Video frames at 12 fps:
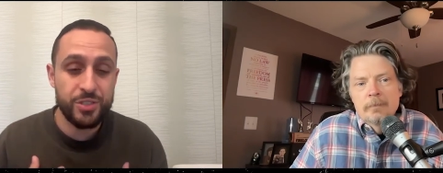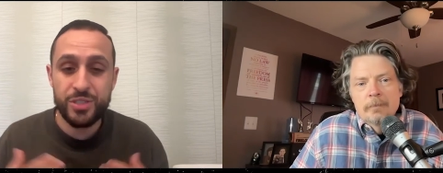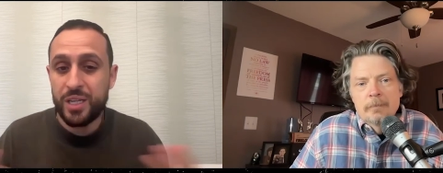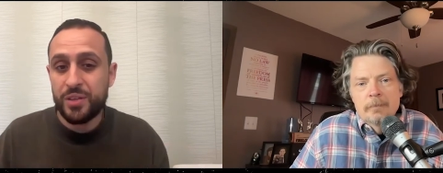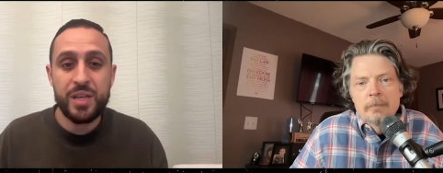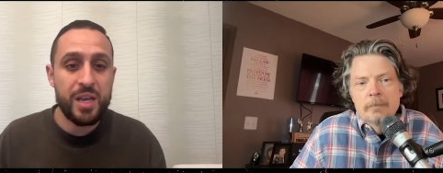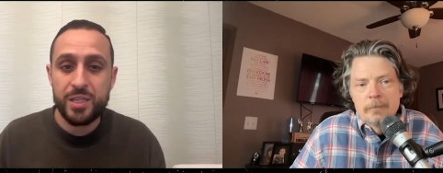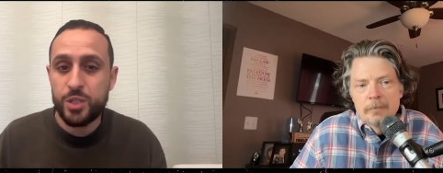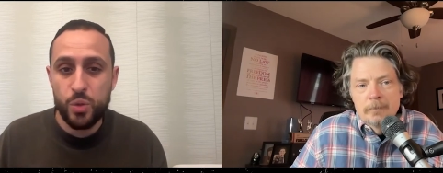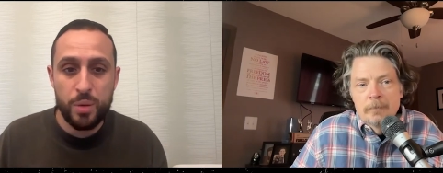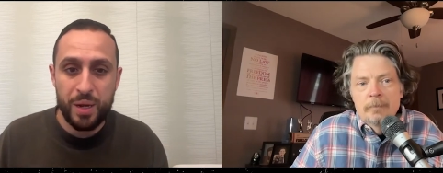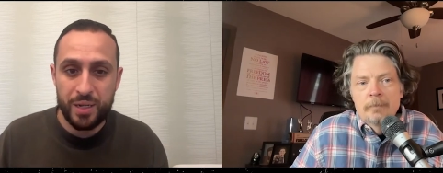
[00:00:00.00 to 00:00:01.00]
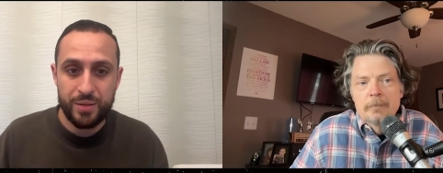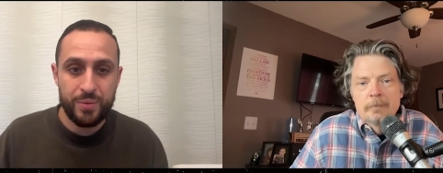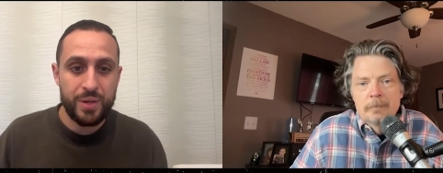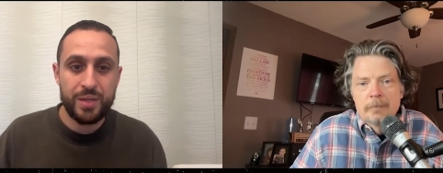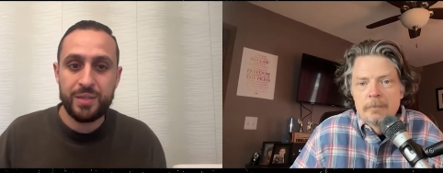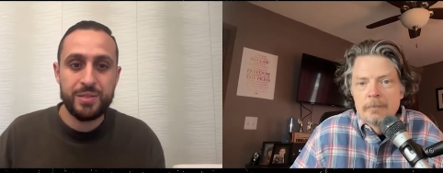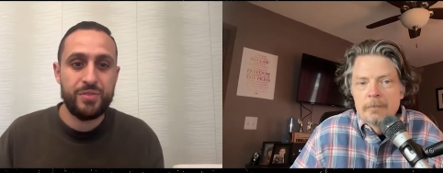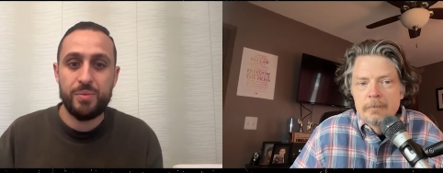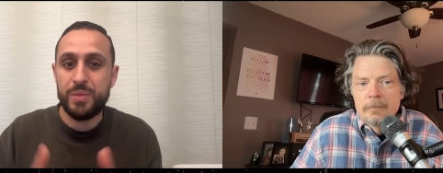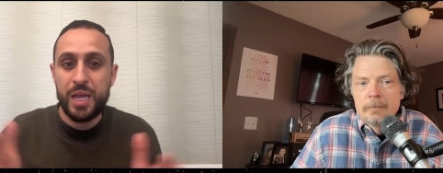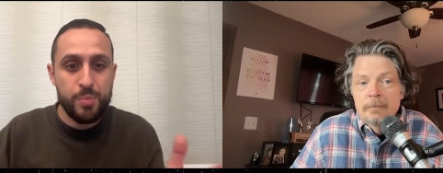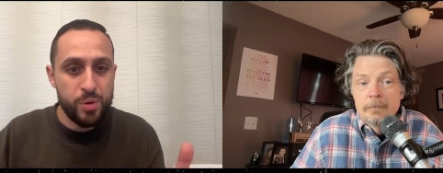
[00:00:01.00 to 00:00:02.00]
Speaker 1: There's nothing I can do about it, right? Because
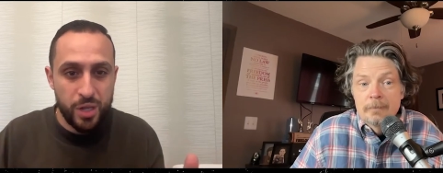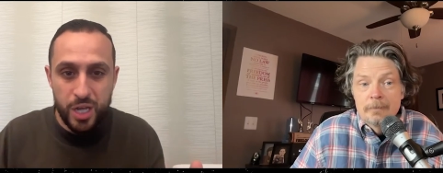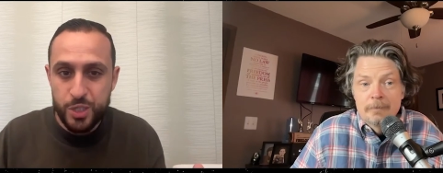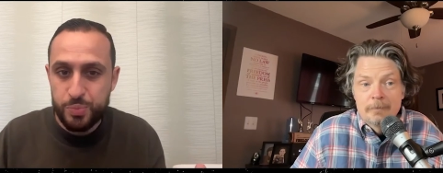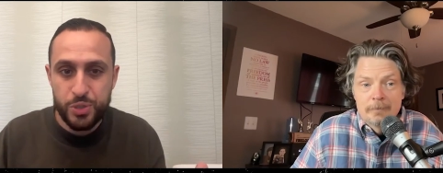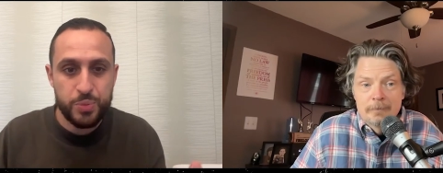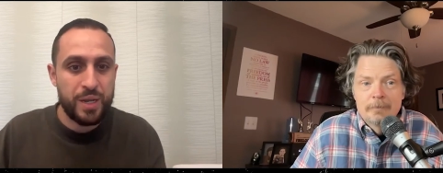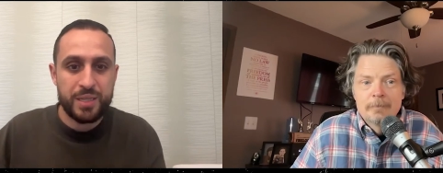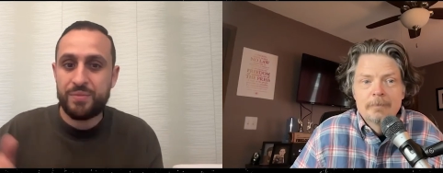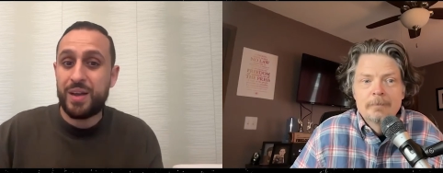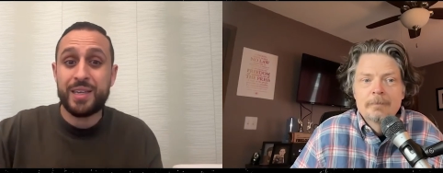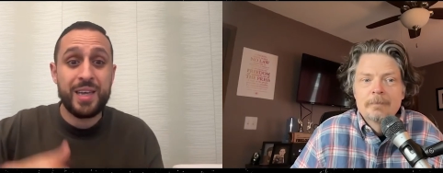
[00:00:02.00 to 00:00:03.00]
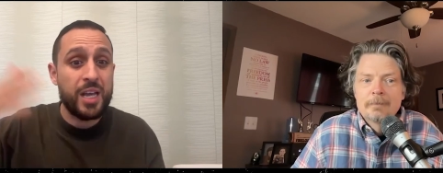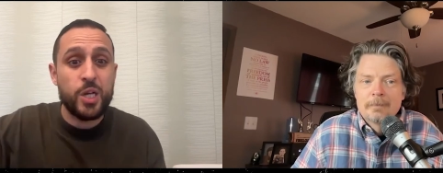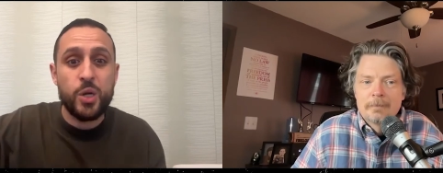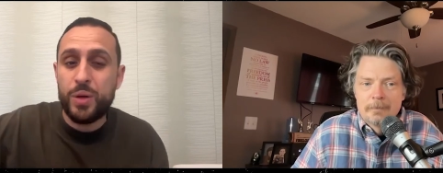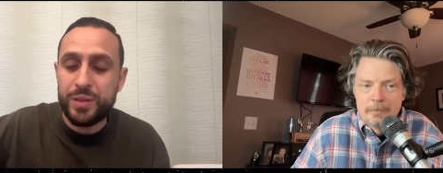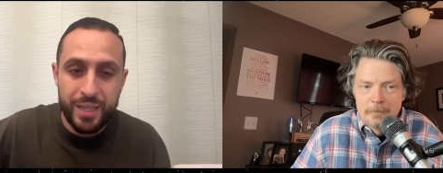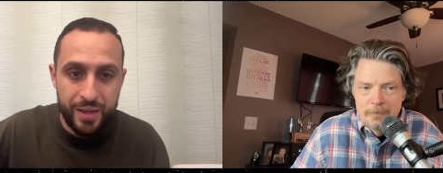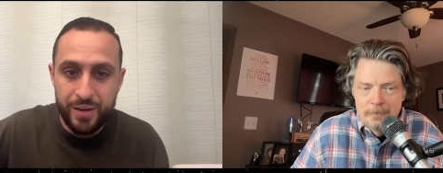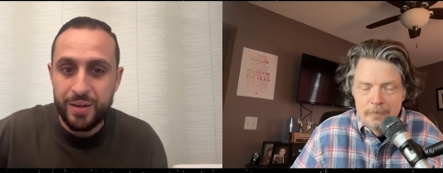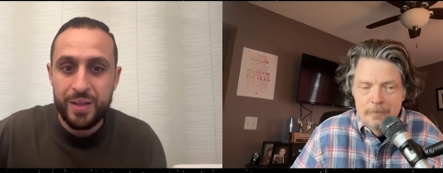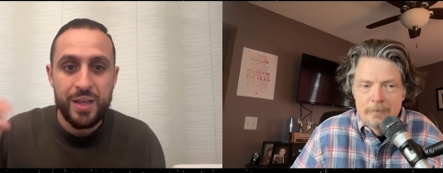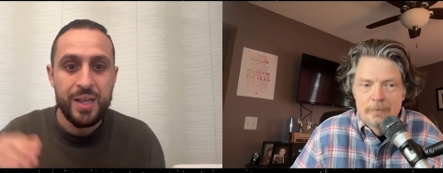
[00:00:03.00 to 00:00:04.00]
from labor laws perspective, I can't go in
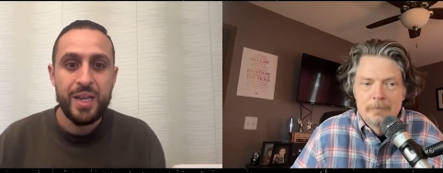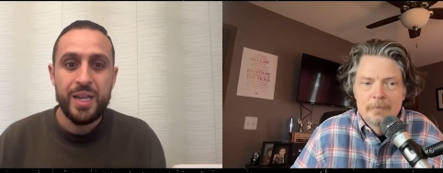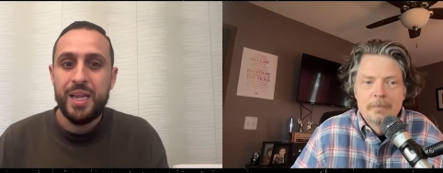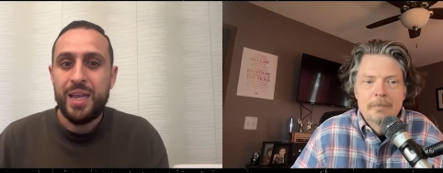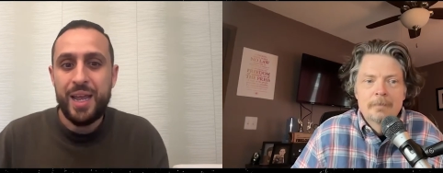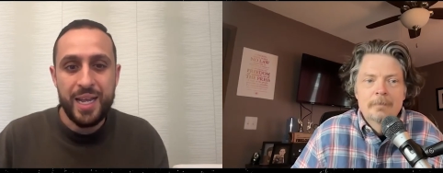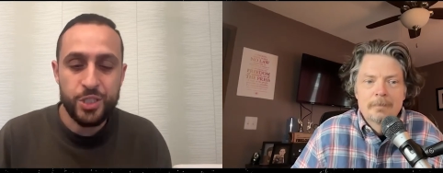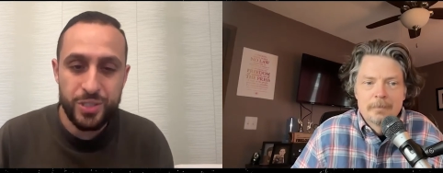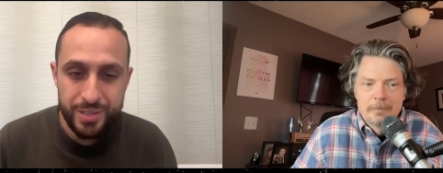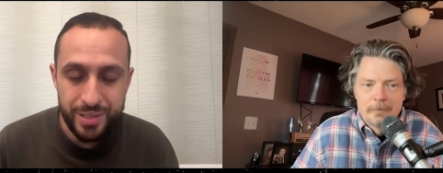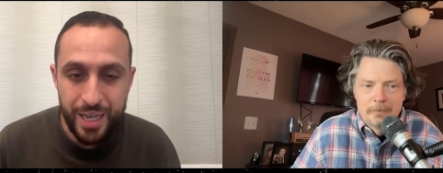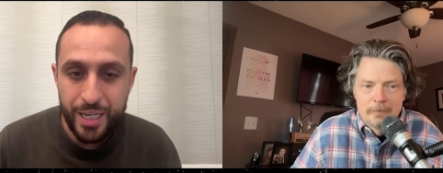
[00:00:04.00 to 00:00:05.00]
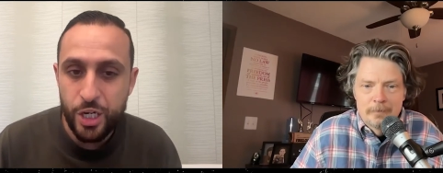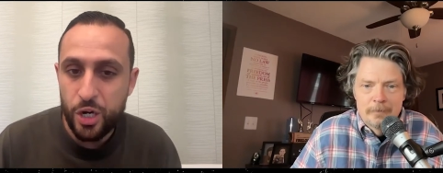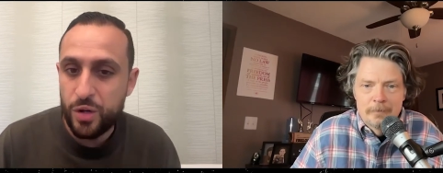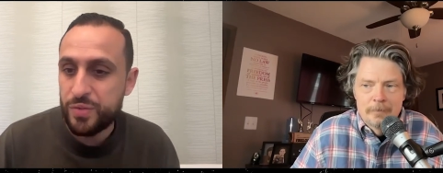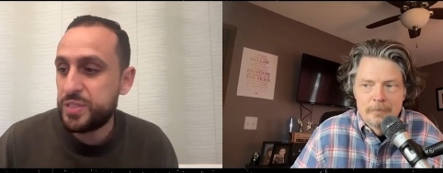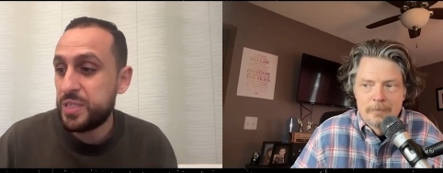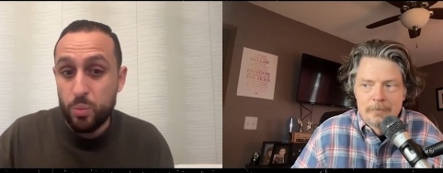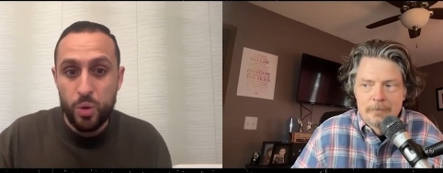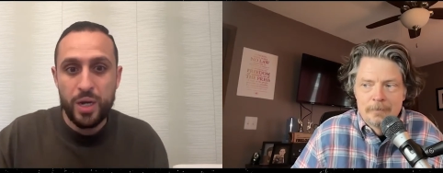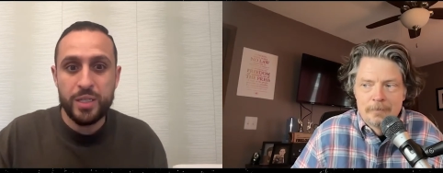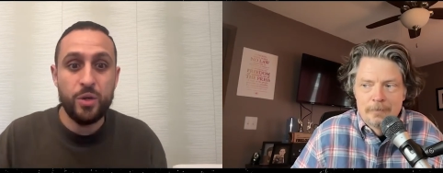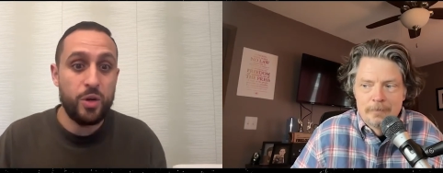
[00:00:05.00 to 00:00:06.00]
there and just let go of
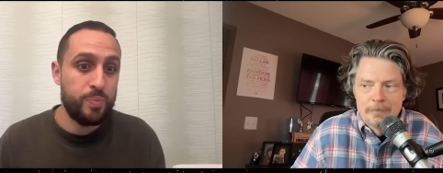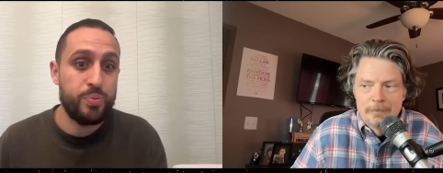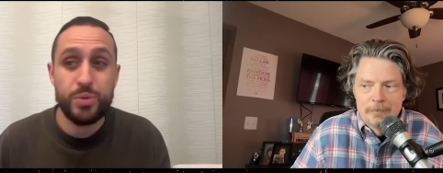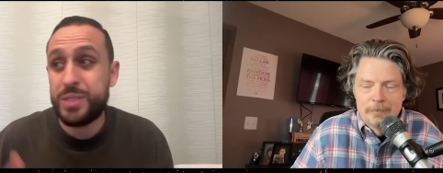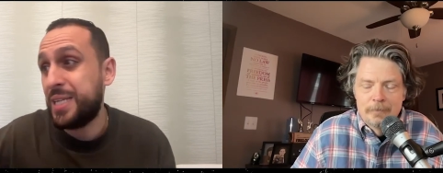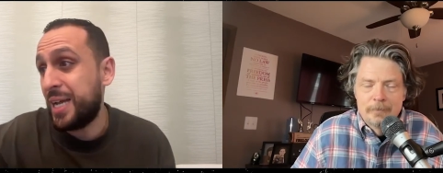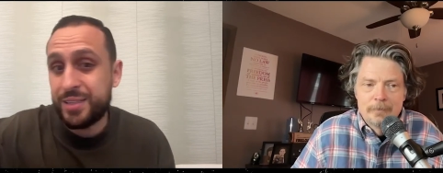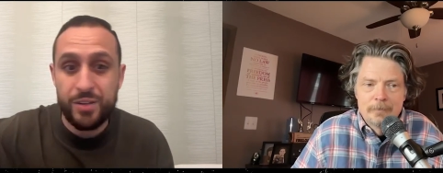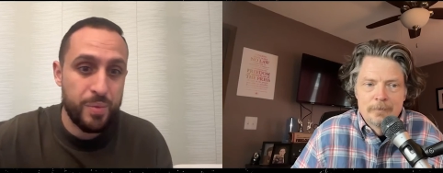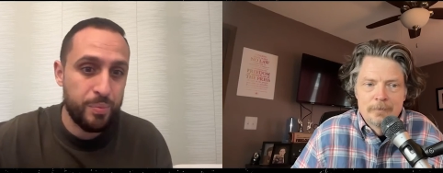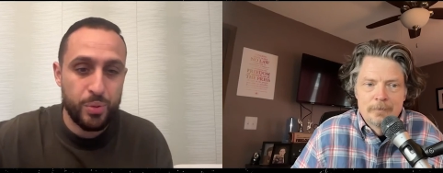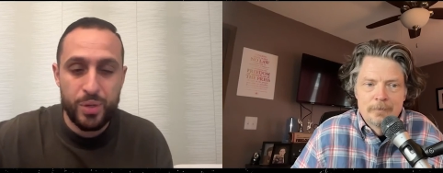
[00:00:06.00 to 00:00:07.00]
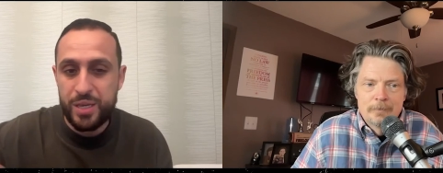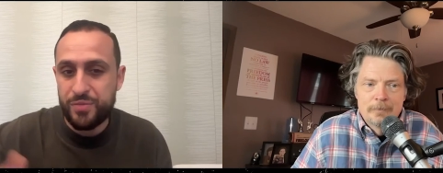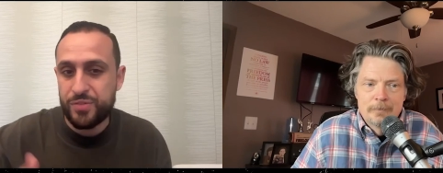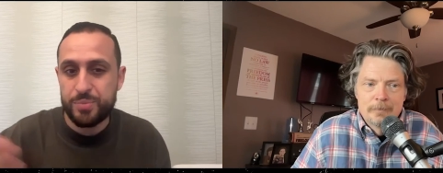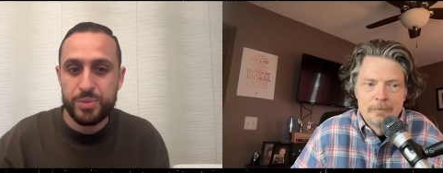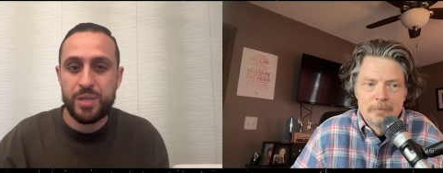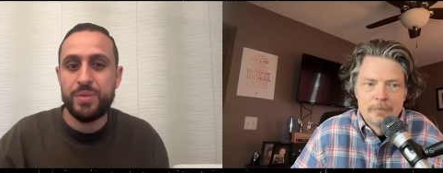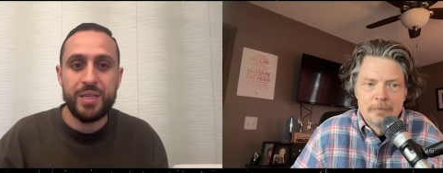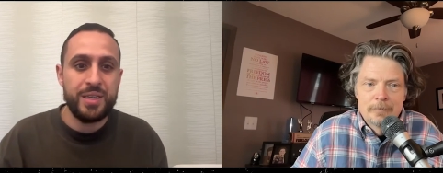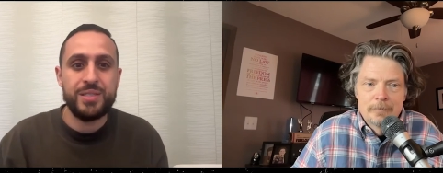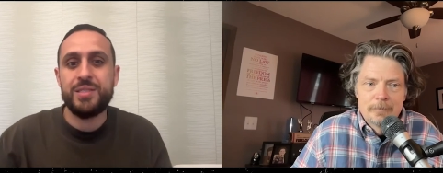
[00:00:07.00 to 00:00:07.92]
someone or protect their employee from something.